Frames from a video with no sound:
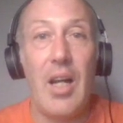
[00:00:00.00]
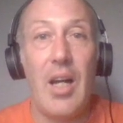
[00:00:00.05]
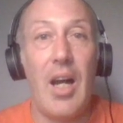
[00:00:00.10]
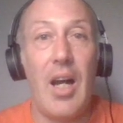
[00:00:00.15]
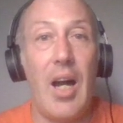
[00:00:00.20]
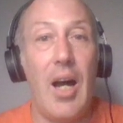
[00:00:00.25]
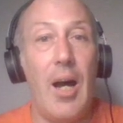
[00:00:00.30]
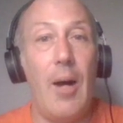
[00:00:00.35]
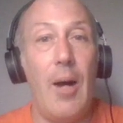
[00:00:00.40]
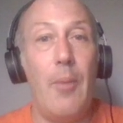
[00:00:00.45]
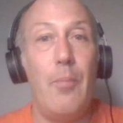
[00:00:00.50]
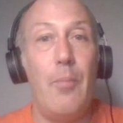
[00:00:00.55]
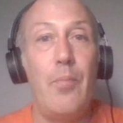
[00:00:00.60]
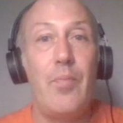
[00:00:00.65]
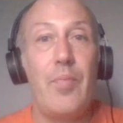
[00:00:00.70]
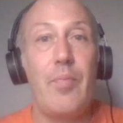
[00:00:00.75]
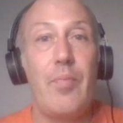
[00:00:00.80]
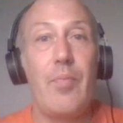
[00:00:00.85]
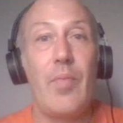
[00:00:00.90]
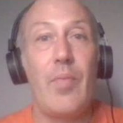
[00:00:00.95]
Um,
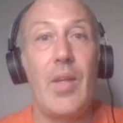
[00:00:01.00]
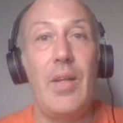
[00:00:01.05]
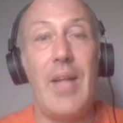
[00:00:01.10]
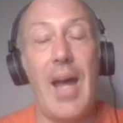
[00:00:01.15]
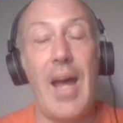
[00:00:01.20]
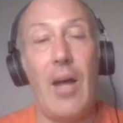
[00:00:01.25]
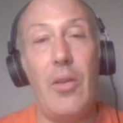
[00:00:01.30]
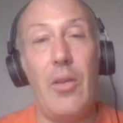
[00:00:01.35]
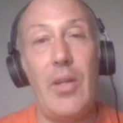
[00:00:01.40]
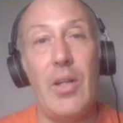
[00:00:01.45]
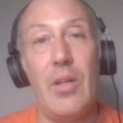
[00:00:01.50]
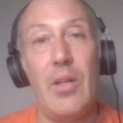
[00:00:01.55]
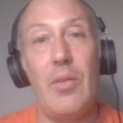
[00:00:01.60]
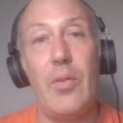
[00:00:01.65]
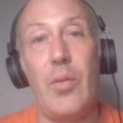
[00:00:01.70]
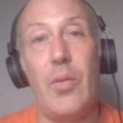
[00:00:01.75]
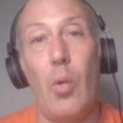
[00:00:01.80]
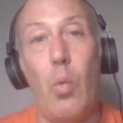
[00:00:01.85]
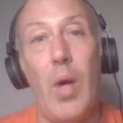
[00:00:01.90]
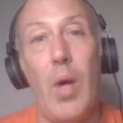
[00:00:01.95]
now,
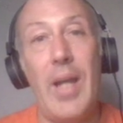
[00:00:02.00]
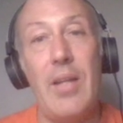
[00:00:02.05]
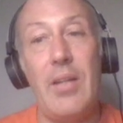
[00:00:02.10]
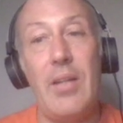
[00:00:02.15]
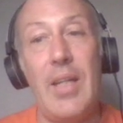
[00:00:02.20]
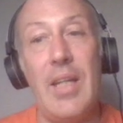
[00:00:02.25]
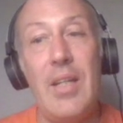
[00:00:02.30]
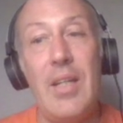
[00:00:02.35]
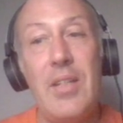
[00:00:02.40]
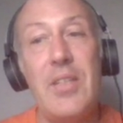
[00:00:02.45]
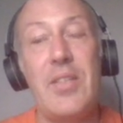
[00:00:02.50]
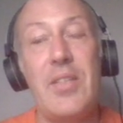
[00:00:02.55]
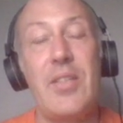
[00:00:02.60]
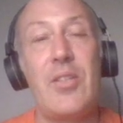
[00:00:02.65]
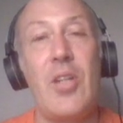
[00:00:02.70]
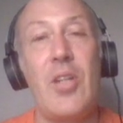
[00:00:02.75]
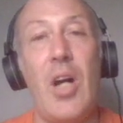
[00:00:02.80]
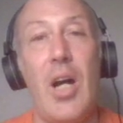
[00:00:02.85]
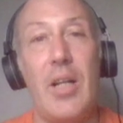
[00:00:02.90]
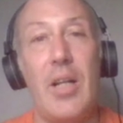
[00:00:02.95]
there, the what is
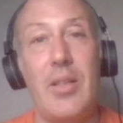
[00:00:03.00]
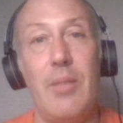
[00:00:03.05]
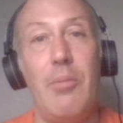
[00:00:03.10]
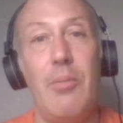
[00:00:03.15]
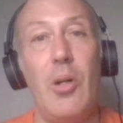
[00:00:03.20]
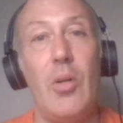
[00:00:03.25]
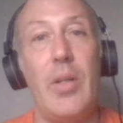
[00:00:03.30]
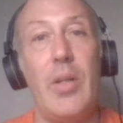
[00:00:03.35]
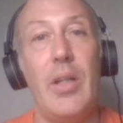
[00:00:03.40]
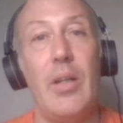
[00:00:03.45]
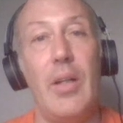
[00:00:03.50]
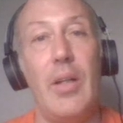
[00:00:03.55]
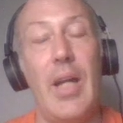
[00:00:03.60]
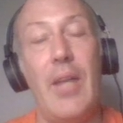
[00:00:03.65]
talked about here,